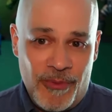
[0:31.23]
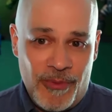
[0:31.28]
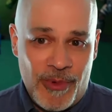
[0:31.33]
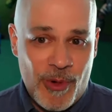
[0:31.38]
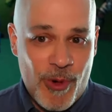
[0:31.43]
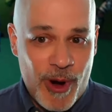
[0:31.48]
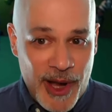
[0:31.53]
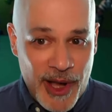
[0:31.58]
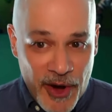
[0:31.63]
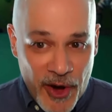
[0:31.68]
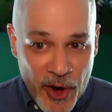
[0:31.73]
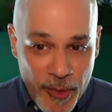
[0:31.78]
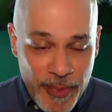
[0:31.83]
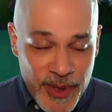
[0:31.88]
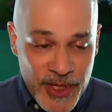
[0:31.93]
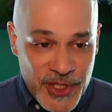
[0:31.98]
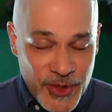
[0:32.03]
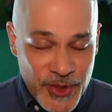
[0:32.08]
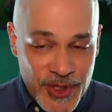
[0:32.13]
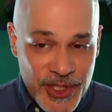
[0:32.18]
We work on
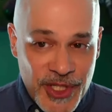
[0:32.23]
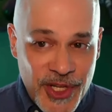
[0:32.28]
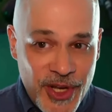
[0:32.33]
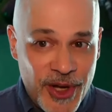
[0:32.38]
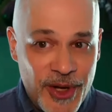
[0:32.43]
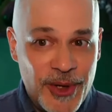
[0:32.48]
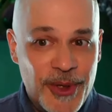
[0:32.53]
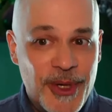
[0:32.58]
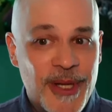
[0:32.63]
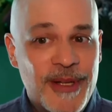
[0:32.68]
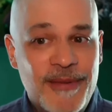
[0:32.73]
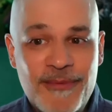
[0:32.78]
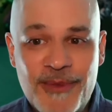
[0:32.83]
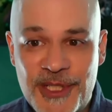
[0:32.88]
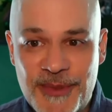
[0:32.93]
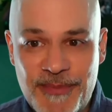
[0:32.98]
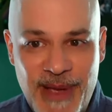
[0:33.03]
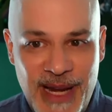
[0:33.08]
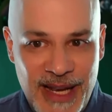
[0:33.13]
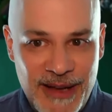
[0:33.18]
open source code,
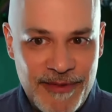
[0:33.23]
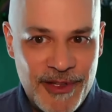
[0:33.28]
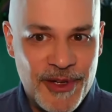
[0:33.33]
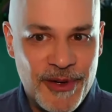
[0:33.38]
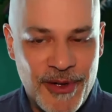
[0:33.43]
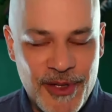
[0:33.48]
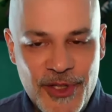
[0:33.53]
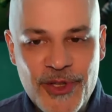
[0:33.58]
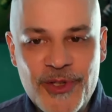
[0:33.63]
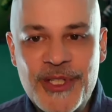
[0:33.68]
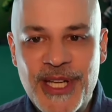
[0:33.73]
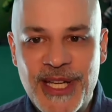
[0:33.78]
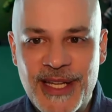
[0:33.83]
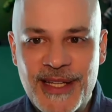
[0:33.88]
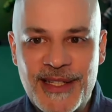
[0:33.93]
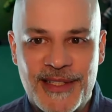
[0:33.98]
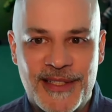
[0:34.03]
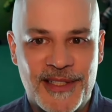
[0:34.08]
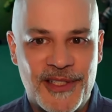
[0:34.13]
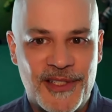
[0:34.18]
which many of you are
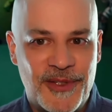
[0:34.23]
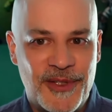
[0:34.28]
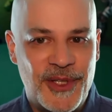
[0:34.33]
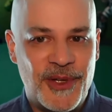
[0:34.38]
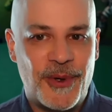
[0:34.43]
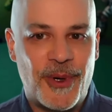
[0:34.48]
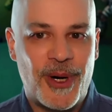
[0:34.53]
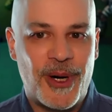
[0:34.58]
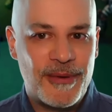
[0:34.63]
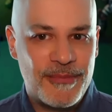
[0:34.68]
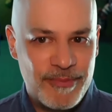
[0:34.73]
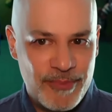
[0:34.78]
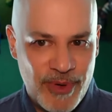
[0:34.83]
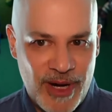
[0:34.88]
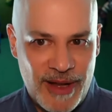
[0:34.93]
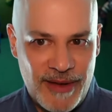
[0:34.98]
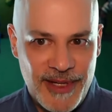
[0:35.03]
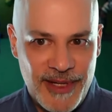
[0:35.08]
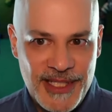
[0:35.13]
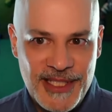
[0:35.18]
using to do your
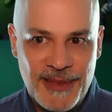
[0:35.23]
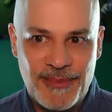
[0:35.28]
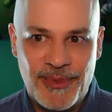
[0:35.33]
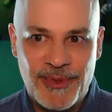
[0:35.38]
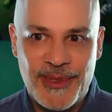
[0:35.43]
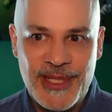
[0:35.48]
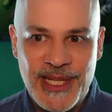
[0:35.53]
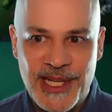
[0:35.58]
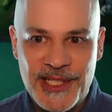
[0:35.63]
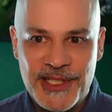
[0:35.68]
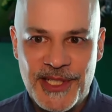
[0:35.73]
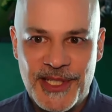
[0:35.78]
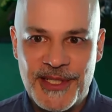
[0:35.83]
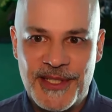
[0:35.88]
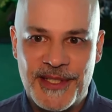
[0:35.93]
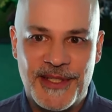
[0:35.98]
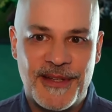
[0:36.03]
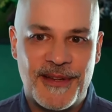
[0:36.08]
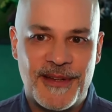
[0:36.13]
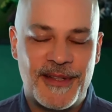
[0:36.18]
provenance
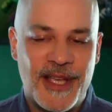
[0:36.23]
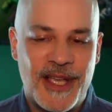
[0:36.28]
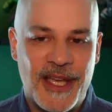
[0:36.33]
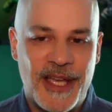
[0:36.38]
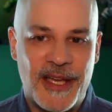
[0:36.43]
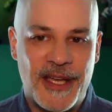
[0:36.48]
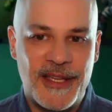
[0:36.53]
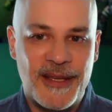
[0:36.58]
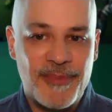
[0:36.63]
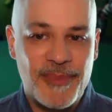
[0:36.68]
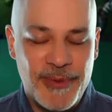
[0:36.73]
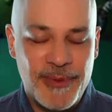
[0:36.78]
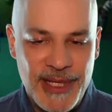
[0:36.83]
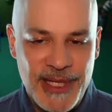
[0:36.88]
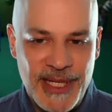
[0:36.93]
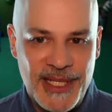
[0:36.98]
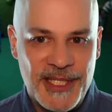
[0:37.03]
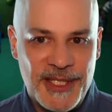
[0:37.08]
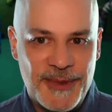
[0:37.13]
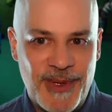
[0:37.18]
implementations,
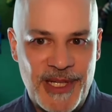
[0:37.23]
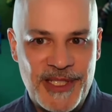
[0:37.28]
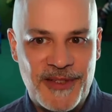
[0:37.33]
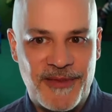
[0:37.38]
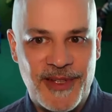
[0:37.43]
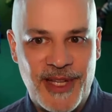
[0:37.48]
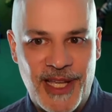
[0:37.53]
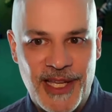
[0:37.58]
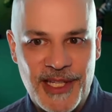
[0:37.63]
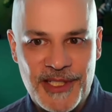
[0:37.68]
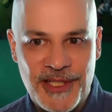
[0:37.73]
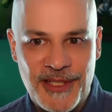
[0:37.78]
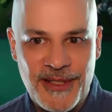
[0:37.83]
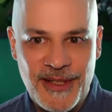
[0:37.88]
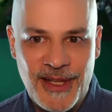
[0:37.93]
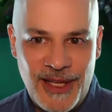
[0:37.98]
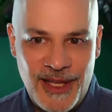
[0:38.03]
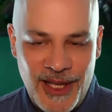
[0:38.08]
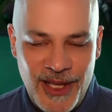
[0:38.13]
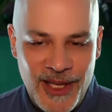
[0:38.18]
implementing the
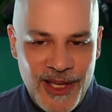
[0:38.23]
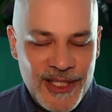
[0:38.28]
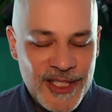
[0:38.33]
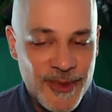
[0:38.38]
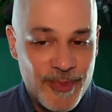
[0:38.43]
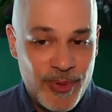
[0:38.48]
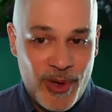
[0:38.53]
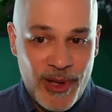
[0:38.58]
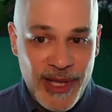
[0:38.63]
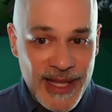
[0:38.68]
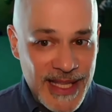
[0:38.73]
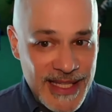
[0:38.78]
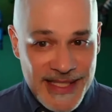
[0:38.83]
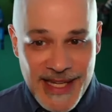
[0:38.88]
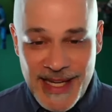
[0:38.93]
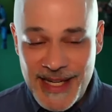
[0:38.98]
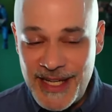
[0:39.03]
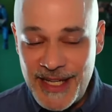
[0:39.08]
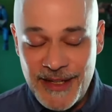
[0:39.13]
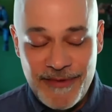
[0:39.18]
specification, deploying
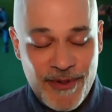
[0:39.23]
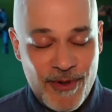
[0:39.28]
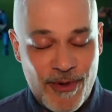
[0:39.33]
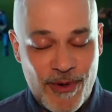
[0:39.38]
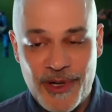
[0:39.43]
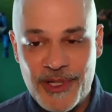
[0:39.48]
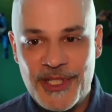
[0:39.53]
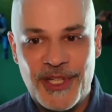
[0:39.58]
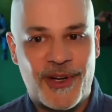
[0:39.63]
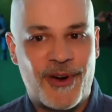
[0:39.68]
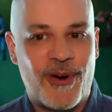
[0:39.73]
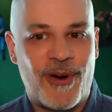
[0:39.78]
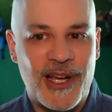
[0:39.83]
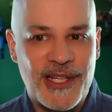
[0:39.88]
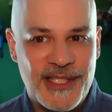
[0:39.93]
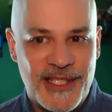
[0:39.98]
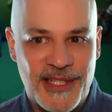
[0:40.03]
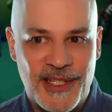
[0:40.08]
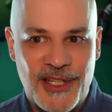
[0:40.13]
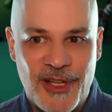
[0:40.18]
this idea, of course,
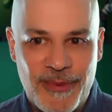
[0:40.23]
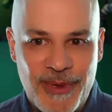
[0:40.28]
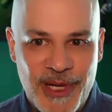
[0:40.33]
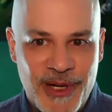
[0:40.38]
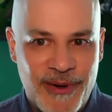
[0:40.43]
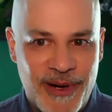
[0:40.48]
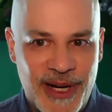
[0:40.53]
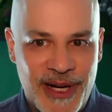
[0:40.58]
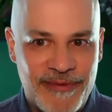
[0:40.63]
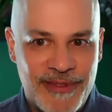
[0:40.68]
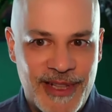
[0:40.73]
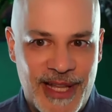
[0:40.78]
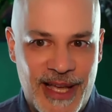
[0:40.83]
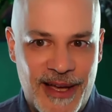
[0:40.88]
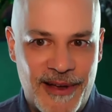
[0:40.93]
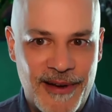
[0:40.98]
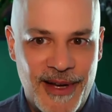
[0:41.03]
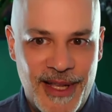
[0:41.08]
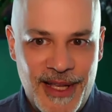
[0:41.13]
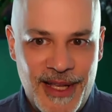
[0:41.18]
across the Adobe Creative
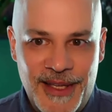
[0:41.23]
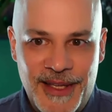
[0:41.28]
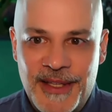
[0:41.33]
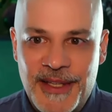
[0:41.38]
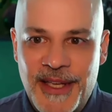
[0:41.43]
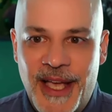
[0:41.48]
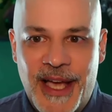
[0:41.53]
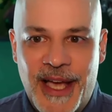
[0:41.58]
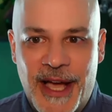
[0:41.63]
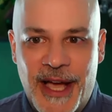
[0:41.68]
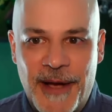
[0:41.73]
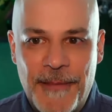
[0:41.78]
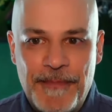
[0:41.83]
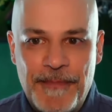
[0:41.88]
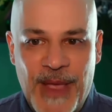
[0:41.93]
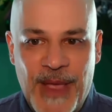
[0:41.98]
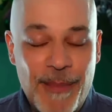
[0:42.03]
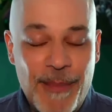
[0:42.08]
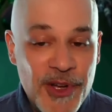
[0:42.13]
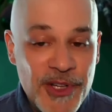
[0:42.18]
Cloud,
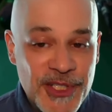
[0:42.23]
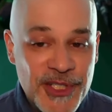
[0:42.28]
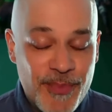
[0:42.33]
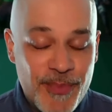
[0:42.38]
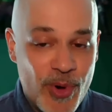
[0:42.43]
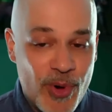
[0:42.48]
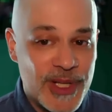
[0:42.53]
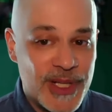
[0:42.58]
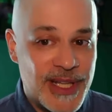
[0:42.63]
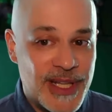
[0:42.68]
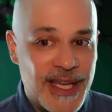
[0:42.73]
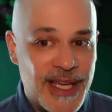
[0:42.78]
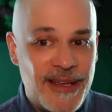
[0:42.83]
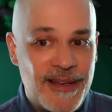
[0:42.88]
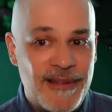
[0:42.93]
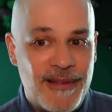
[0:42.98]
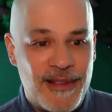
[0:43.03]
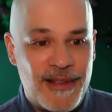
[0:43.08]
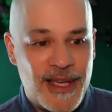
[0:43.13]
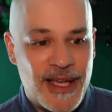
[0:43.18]
and most
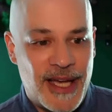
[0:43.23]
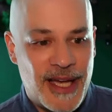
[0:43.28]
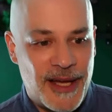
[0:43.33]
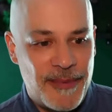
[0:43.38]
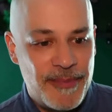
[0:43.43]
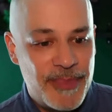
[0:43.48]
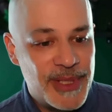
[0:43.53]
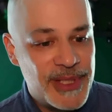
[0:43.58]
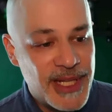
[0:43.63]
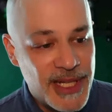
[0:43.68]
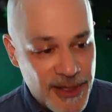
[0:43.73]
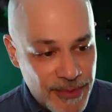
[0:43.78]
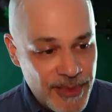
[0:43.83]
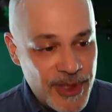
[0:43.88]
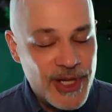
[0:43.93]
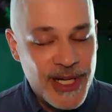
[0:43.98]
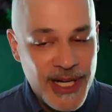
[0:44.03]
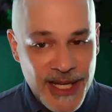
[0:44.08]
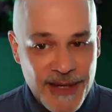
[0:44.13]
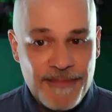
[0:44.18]
importantly, building
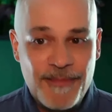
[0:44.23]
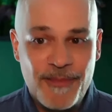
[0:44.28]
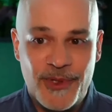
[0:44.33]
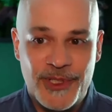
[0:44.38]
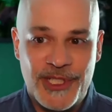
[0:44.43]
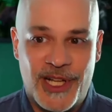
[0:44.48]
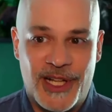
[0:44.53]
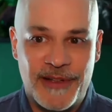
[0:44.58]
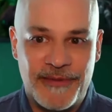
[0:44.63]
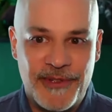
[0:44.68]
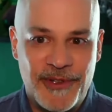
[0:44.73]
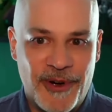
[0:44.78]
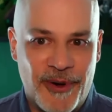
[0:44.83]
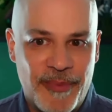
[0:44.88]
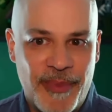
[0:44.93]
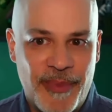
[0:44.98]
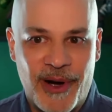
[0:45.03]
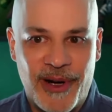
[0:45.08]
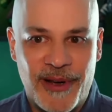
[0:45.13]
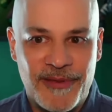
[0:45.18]
community, which all of you are
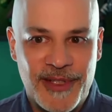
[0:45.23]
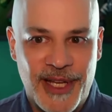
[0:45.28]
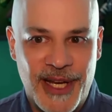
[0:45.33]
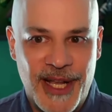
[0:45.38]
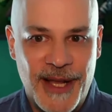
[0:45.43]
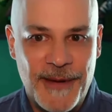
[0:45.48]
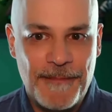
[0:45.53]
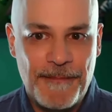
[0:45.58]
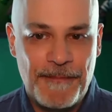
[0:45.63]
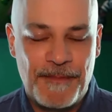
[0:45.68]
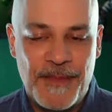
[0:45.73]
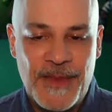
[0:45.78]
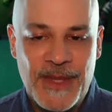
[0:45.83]
part of today.